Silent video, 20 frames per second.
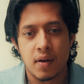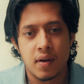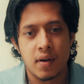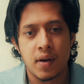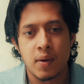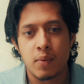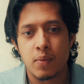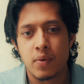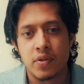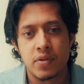I
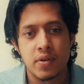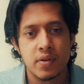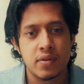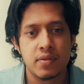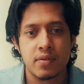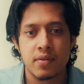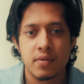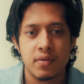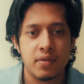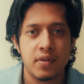would
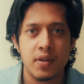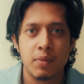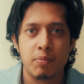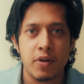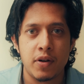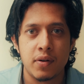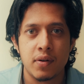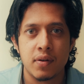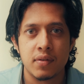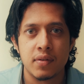just
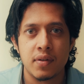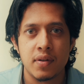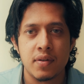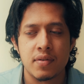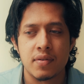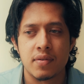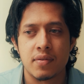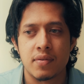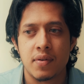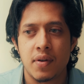depend on
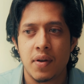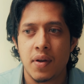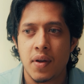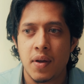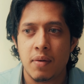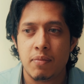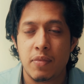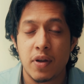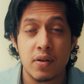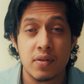this
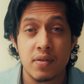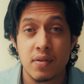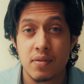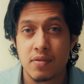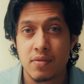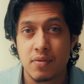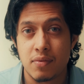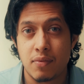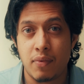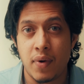because
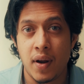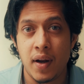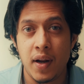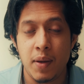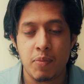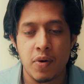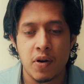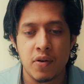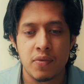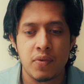it's really
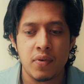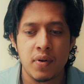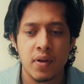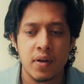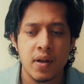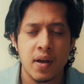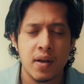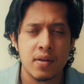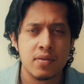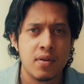powerful. It
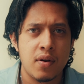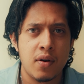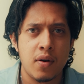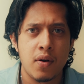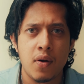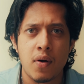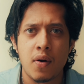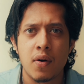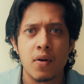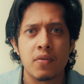has a
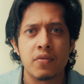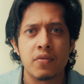lot of